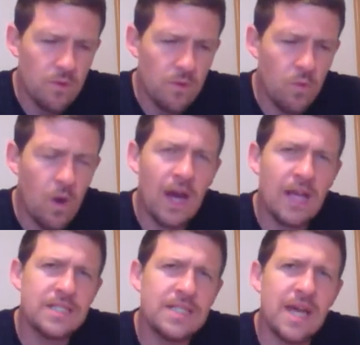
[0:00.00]
why
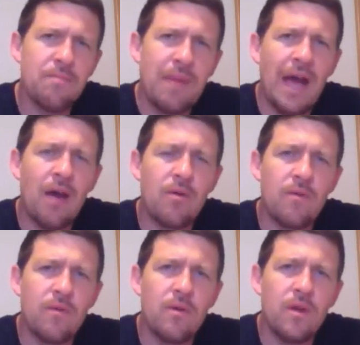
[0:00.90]
is that
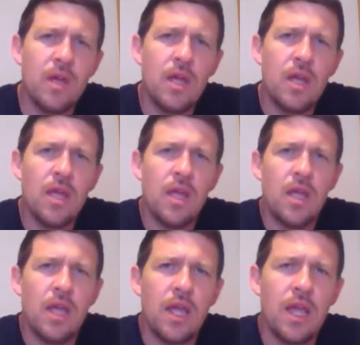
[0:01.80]
powerful?
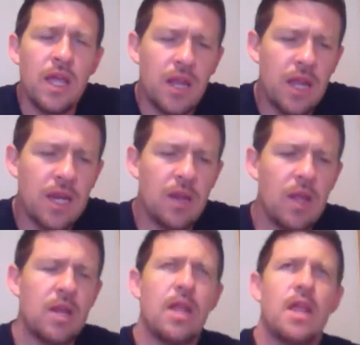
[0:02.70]
And and
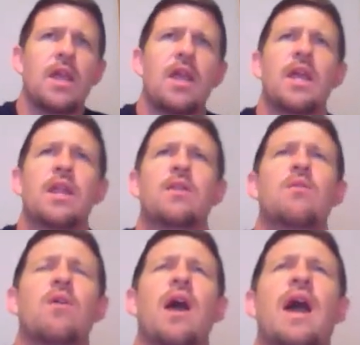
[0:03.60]
and and
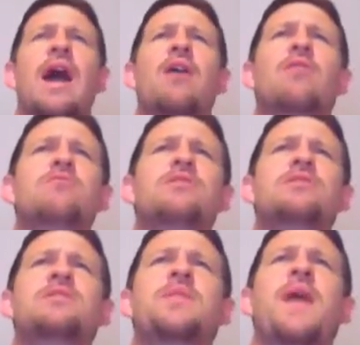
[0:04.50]
how
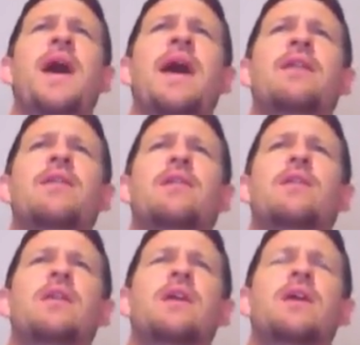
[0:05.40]
does that
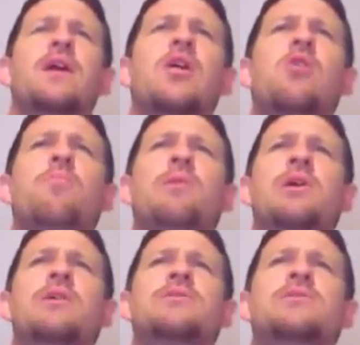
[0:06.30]
help
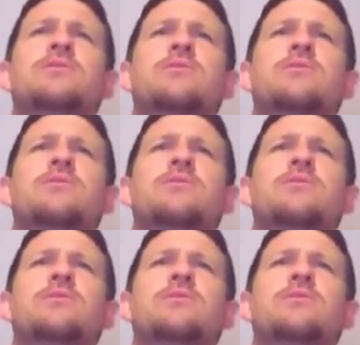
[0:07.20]
us